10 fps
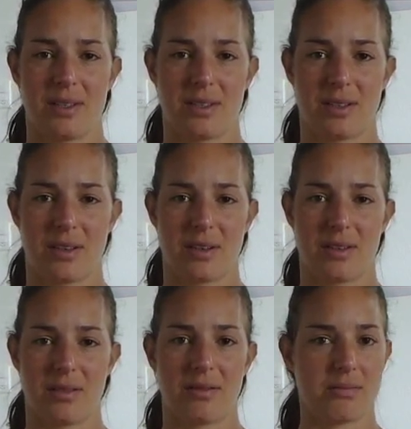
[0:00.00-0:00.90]
So
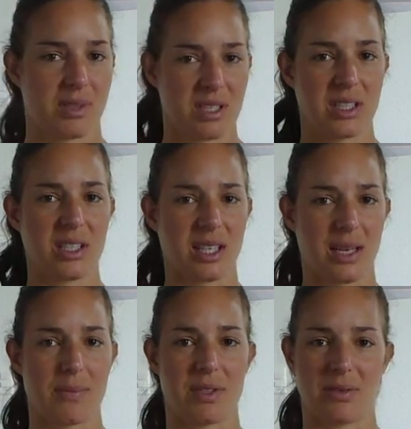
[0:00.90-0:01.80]
I'm just going to
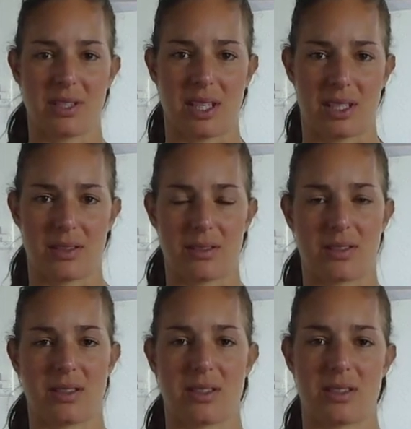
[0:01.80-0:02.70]
keep doing that because
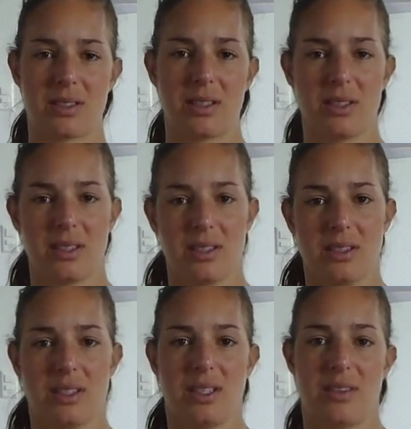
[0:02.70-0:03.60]

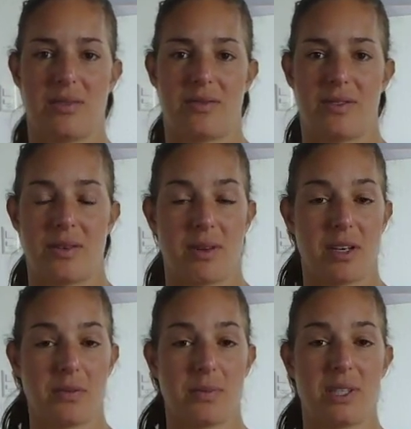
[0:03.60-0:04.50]
if
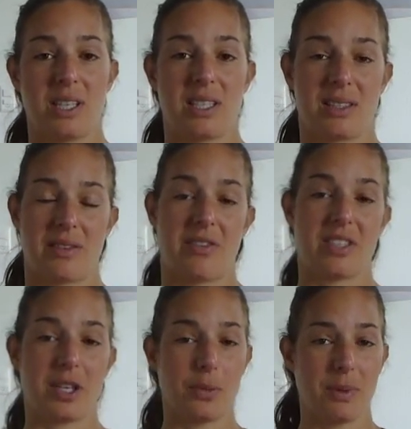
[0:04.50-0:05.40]

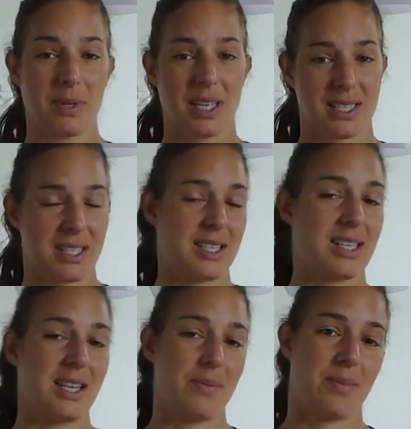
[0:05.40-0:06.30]
it's helping me get to
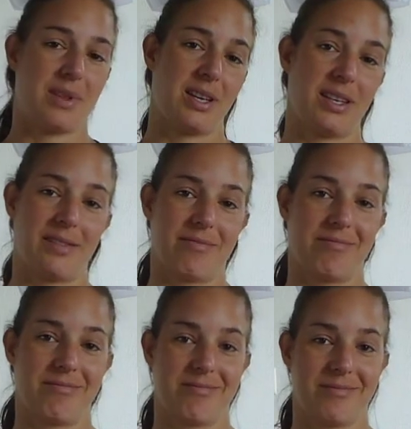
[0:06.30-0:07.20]
sleep, then
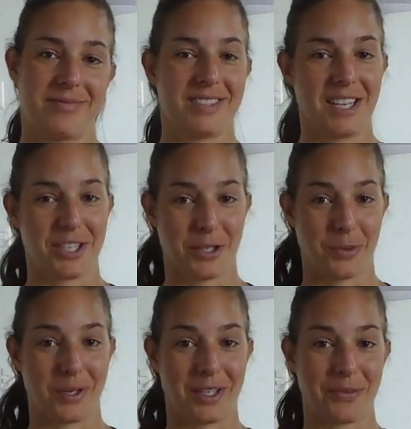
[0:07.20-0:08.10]
it's a
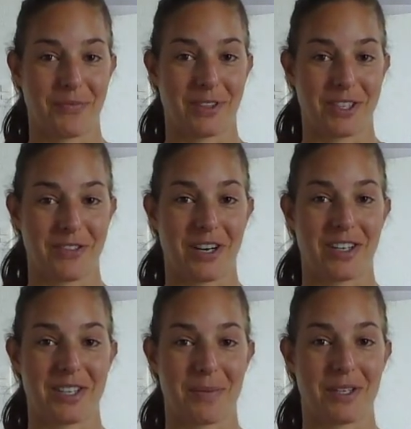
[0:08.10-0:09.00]
winner as far
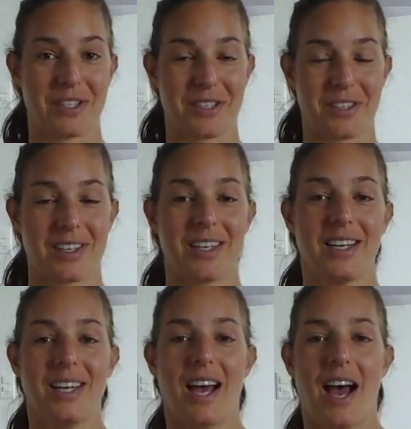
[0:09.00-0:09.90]
as I'm concerned.
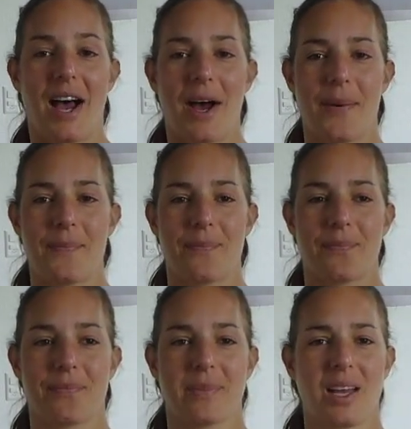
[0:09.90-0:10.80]

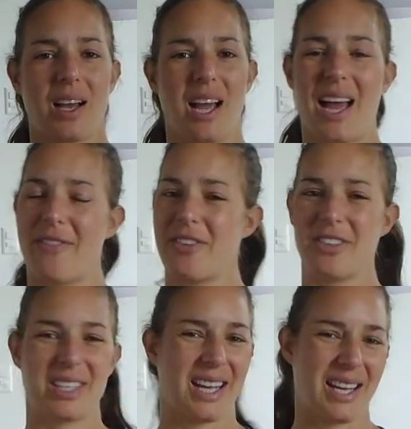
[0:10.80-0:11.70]
I haven't
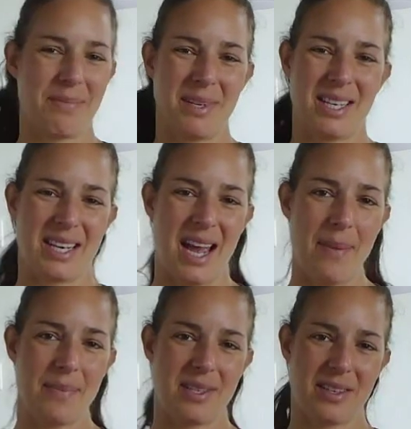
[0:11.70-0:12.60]
really had many
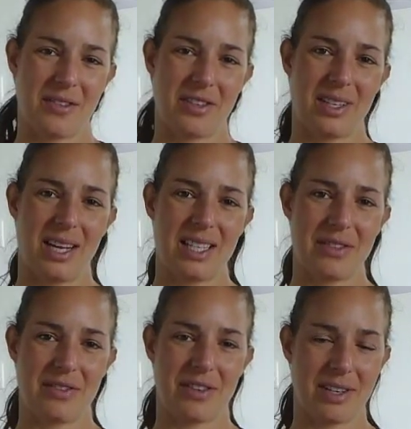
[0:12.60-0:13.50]
naps over the last
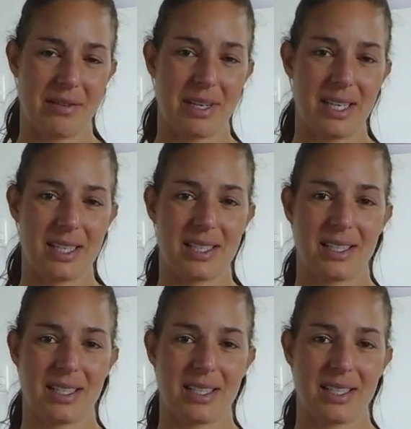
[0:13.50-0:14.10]
3 weeks,